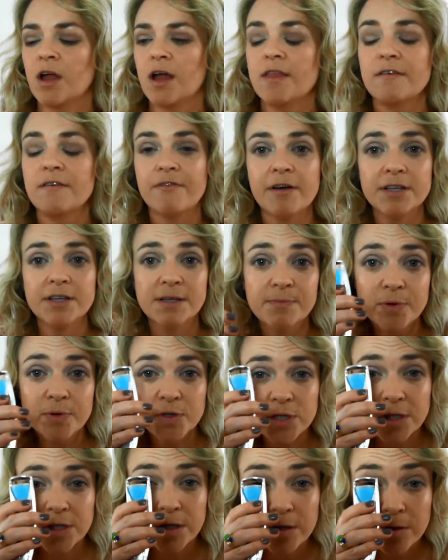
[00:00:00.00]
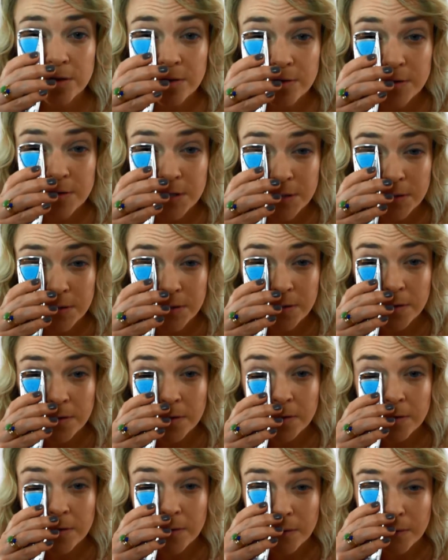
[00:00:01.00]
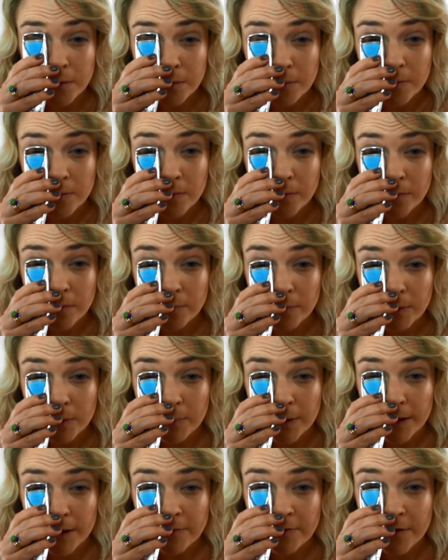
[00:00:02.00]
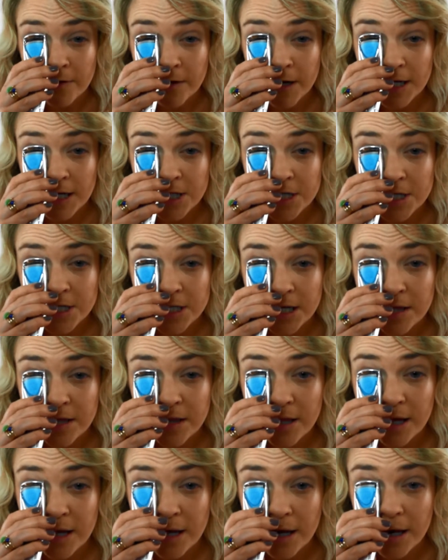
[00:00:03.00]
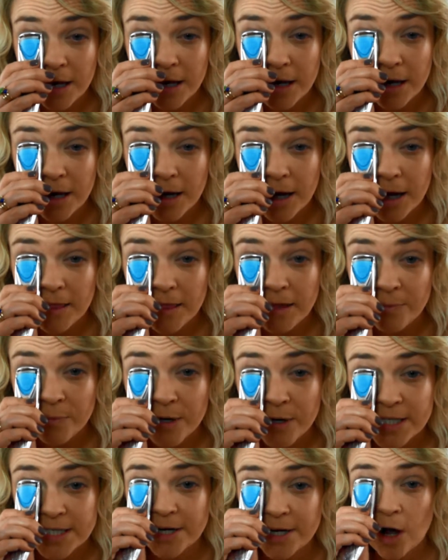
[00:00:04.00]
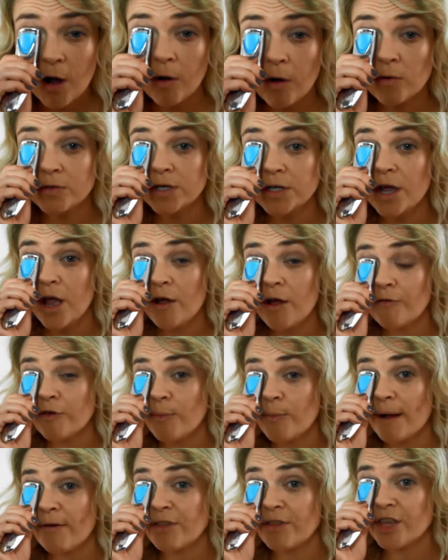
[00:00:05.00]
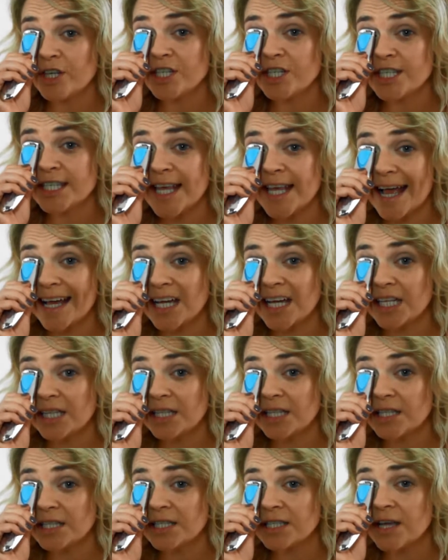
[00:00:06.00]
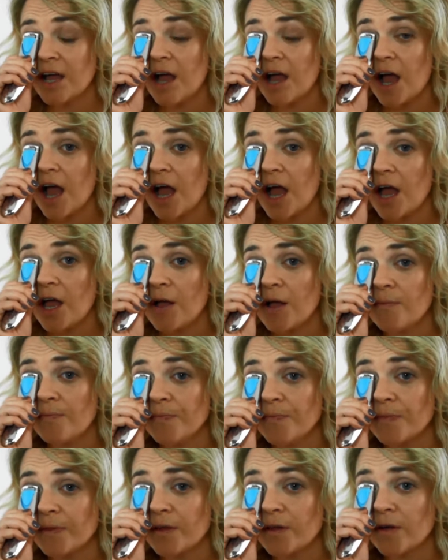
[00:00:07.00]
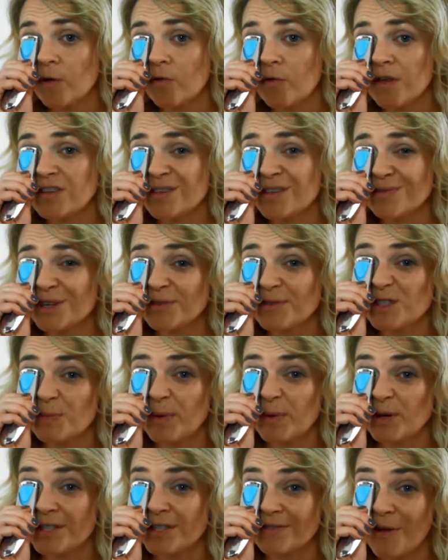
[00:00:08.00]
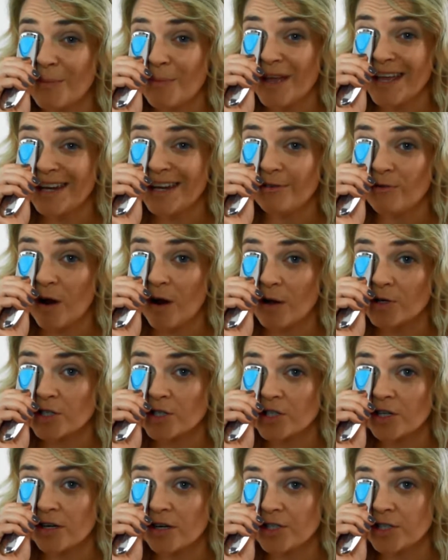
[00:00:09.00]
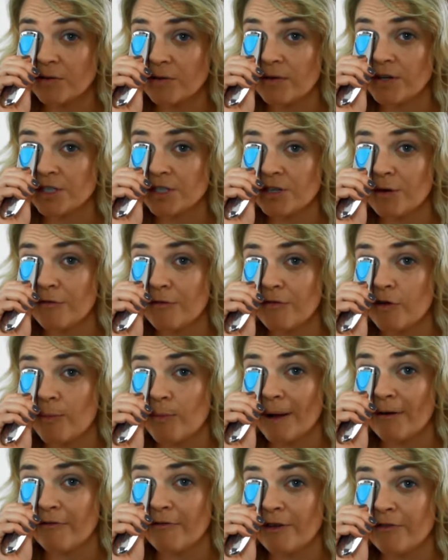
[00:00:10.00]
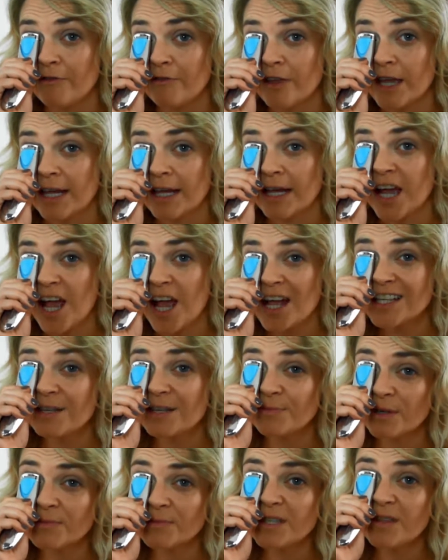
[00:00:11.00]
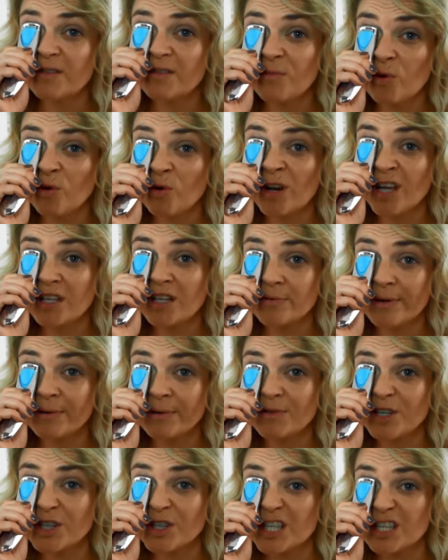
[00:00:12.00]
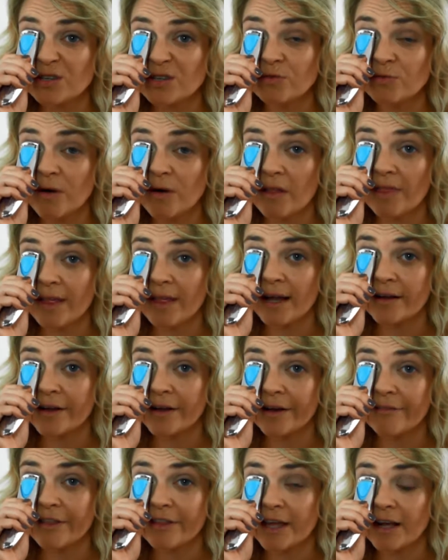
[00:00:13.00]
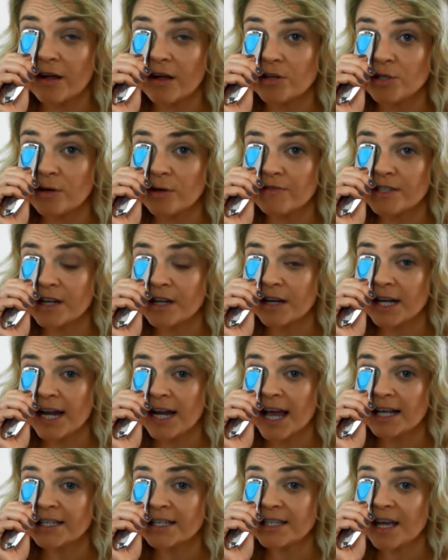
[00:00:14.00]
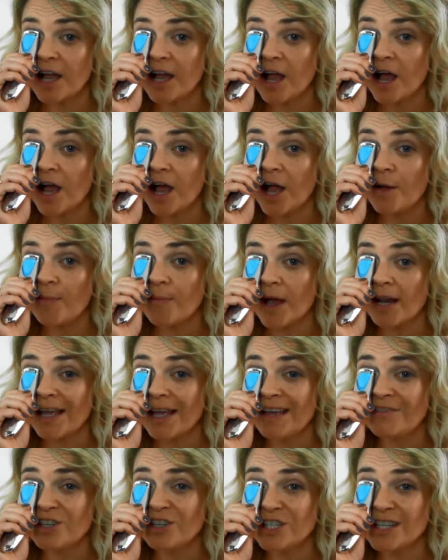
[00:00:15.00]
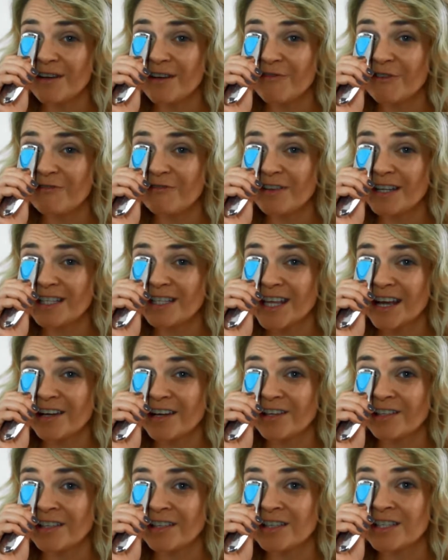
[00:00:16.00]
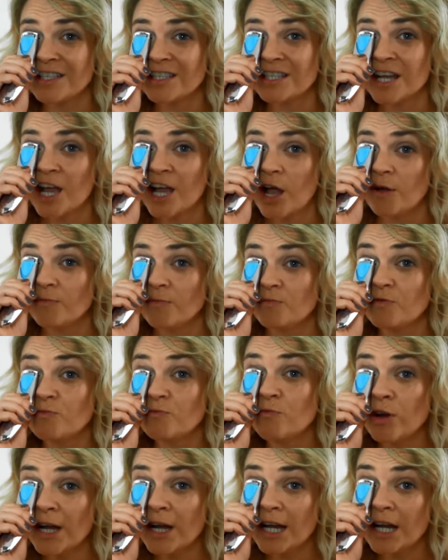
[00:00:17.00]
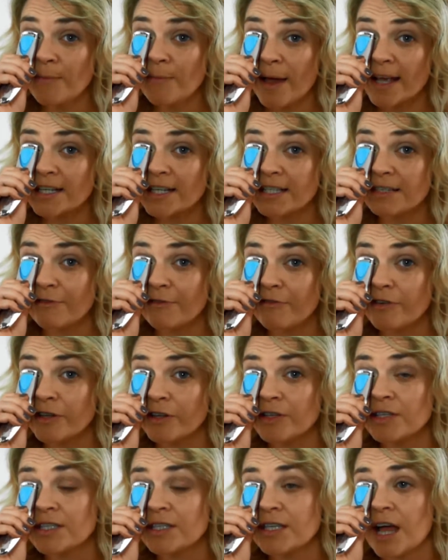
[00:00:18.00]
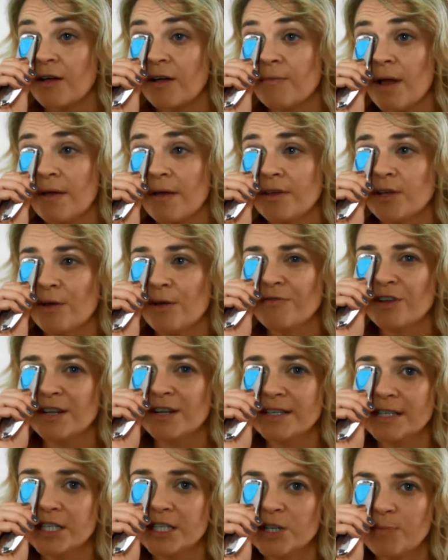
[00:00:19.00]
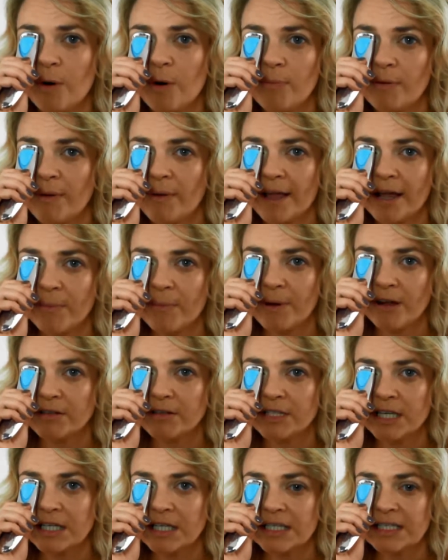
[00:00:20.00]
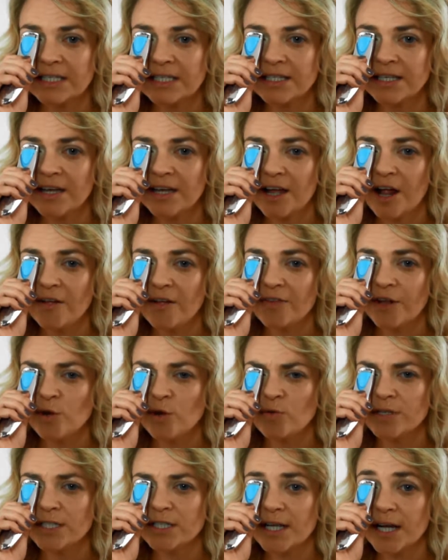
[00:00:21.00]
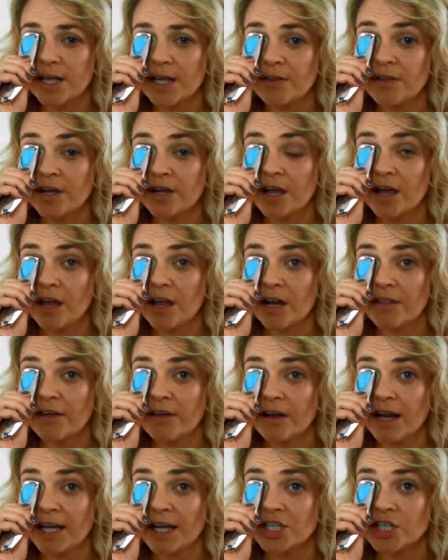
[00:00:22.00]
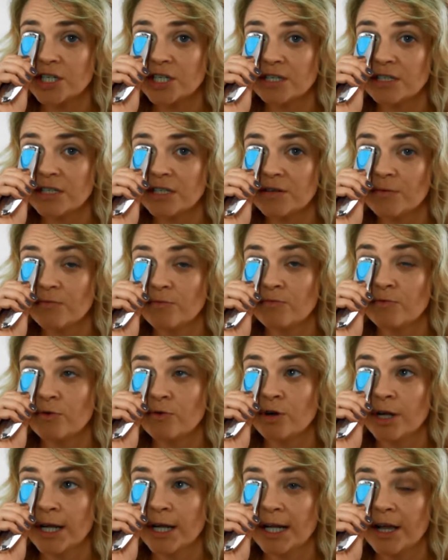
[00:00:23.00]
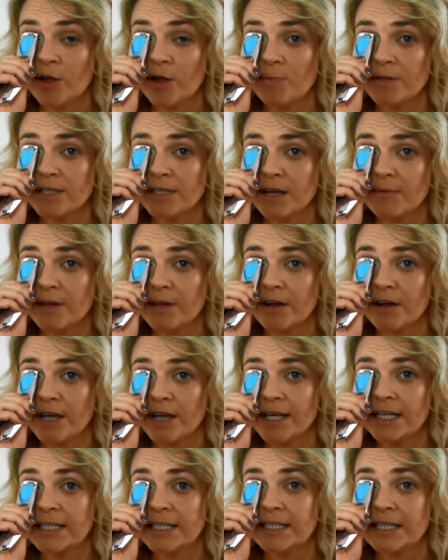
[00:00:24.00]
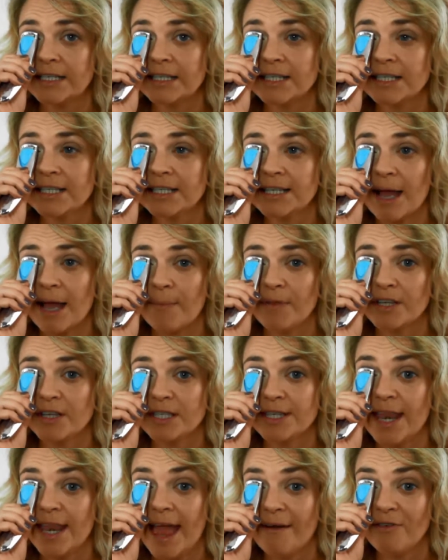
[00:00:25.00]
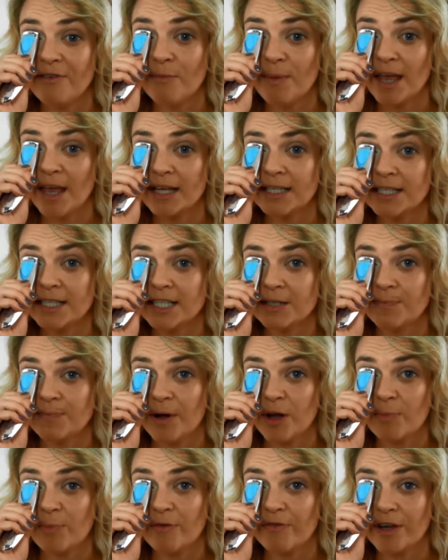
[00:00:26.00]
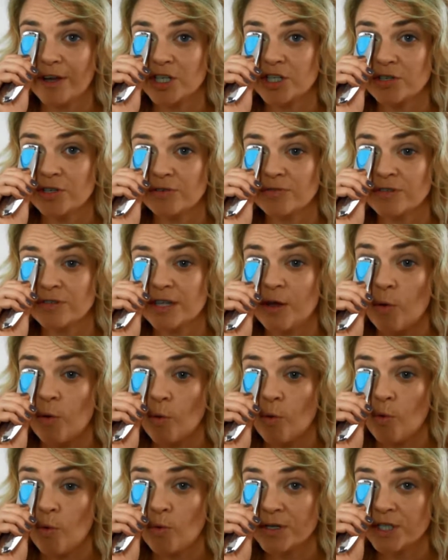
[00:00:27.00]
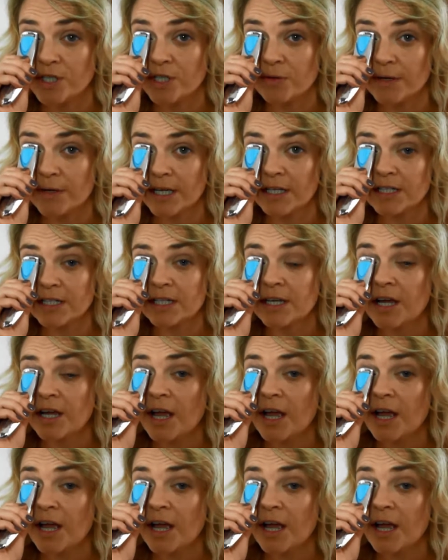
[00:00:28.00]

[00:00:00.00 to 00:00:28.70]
They're very simple to use. Simply place the eyelashes in there and then press and hold for about 30 seconds. Although sometimes, to be honest, if I'm in a rush, I do only do it for about 15. Sometimes in the mornings when I'm doing the school run, that kind of thing, I'll do it for slightly less. And even just that 15 seconds really makes a difference. You know, if you listen to proper makeup artists, they'll always tell you that curling the eyelashes really opens up the eye. It's a step that's never missed by professionals. They always do it.